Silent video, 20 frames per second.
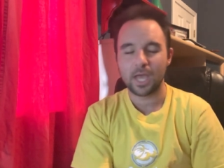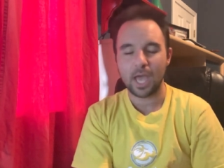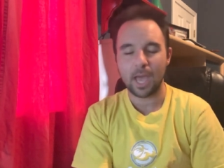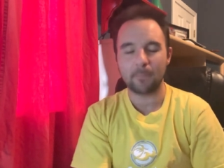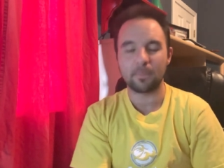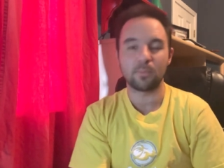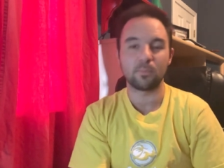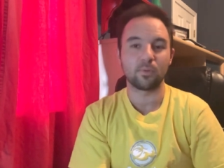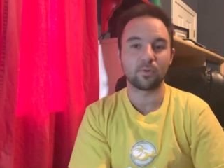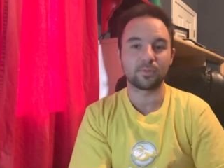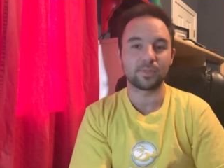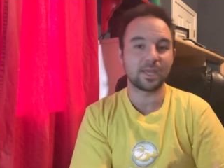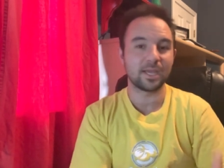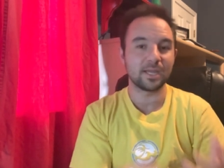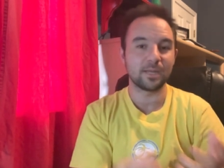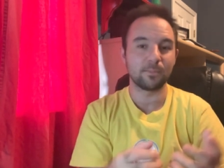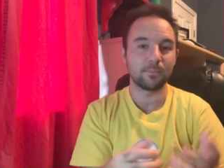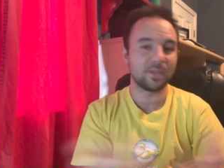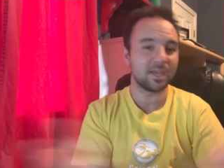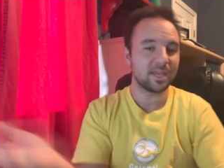Happy
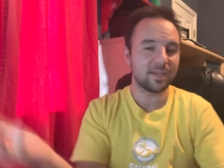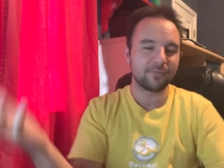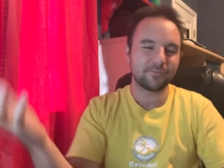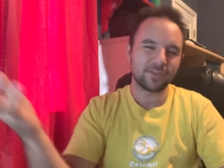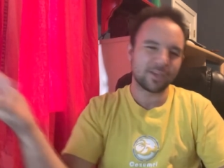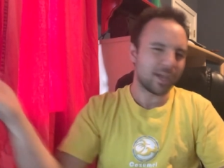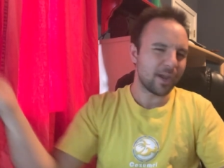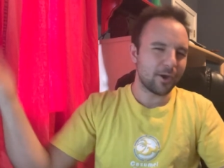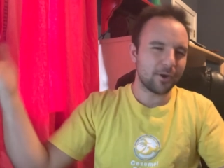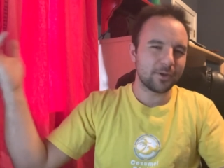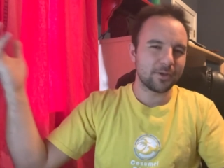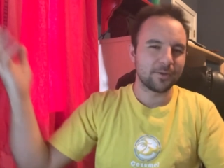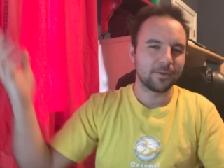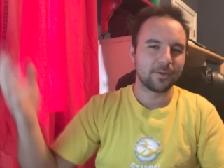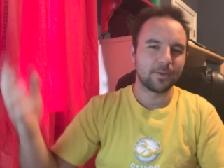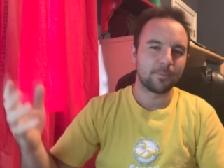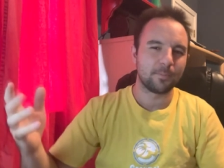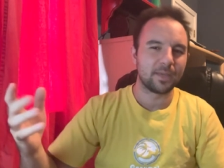birthday to me. If you care to